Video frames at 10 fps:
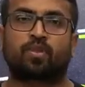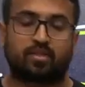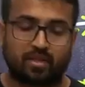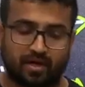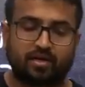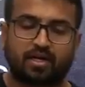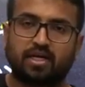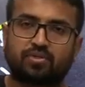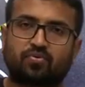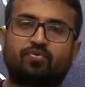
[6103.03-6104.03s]
There are
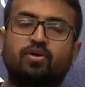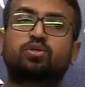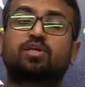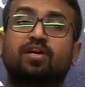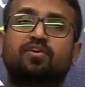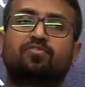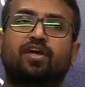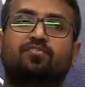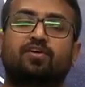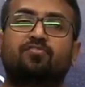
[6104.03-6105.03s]
tickets from 1 to
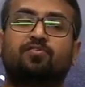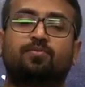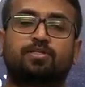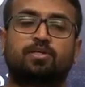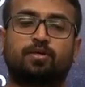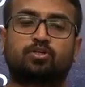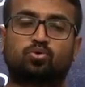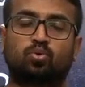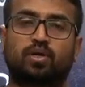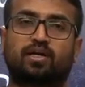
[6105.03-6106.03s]
75. If a person picks
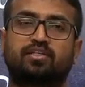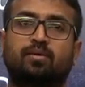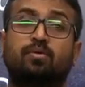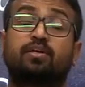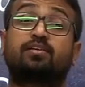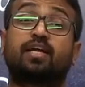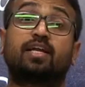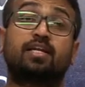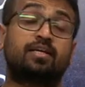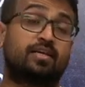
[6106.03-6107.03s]
two tickets
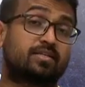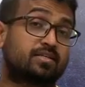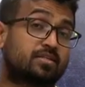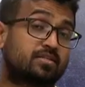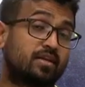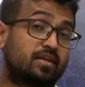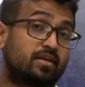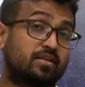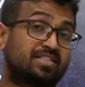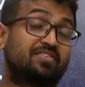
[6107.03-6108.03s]

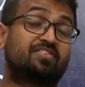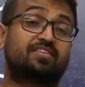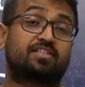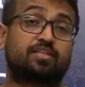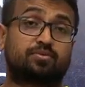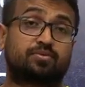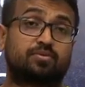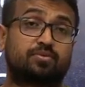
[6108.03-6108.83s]
simultaneously, 75 C2.